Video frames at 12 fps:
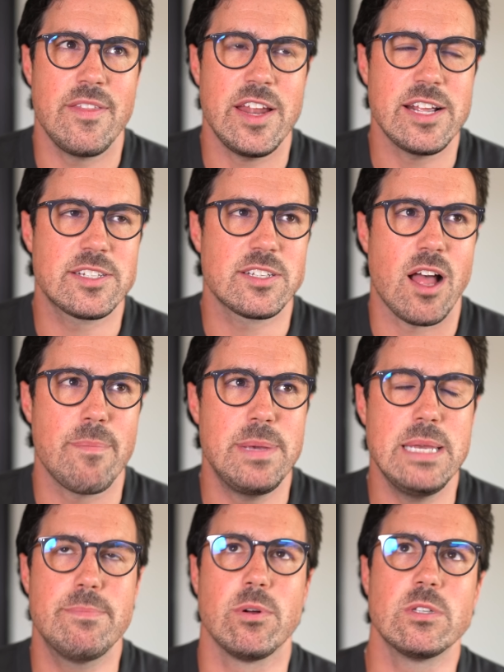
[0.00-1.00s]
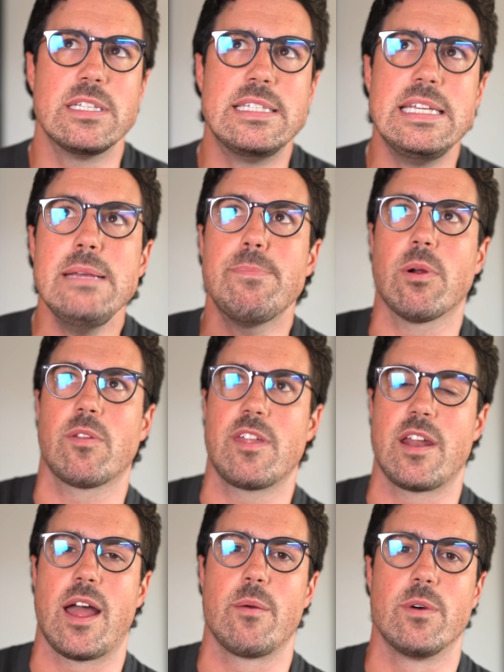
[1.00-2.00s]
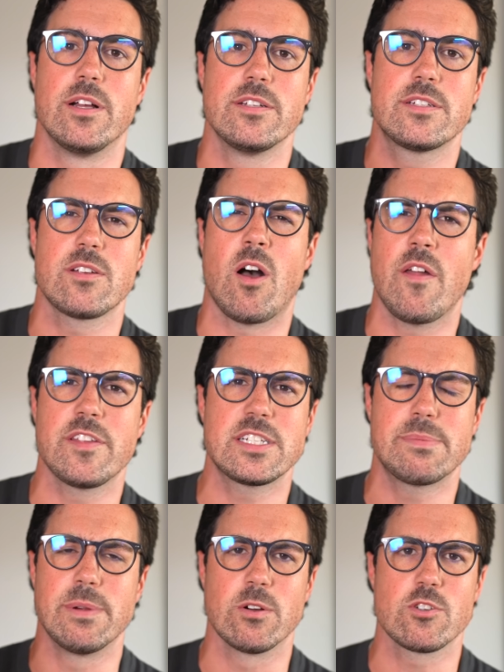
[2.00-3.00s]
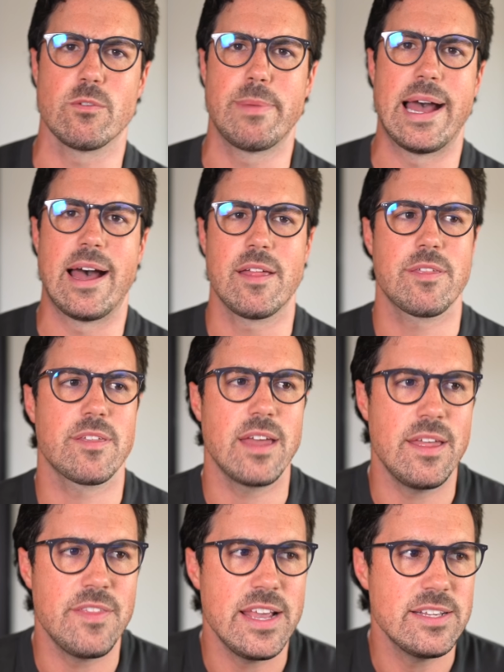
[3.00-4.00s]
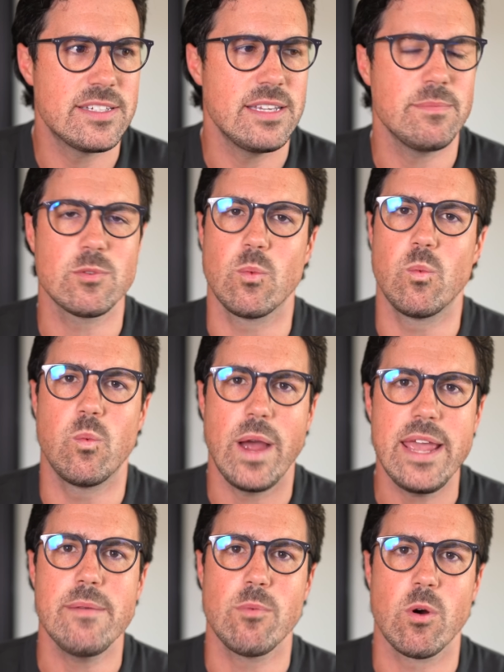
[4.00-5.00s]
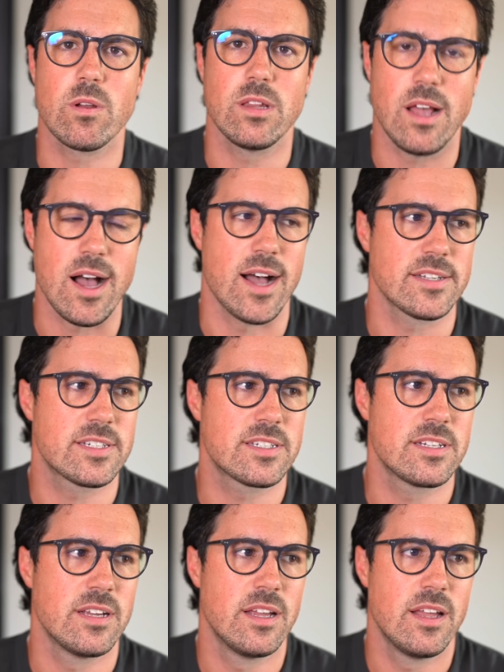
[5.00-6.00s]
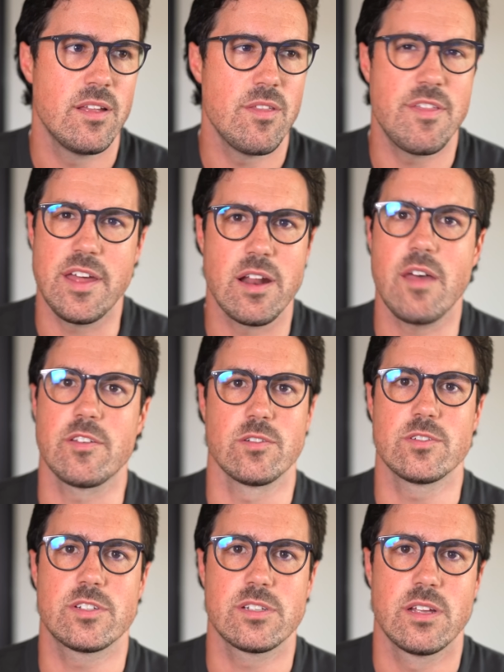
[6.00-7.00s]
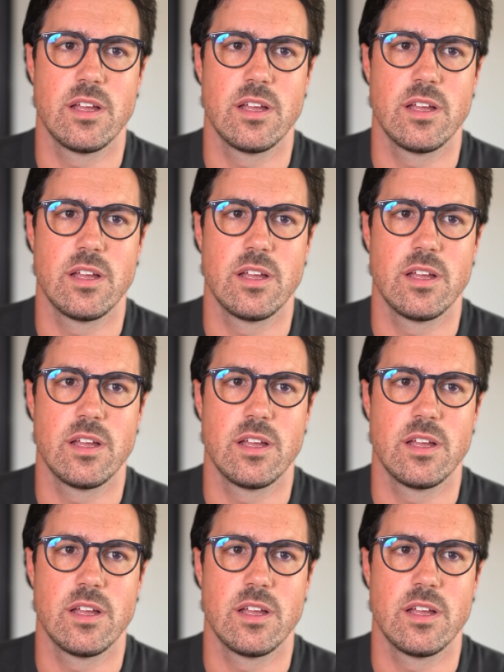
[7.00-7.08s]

then I saw people deeper than I was on the spiritual path, and they seemed way more lost than others.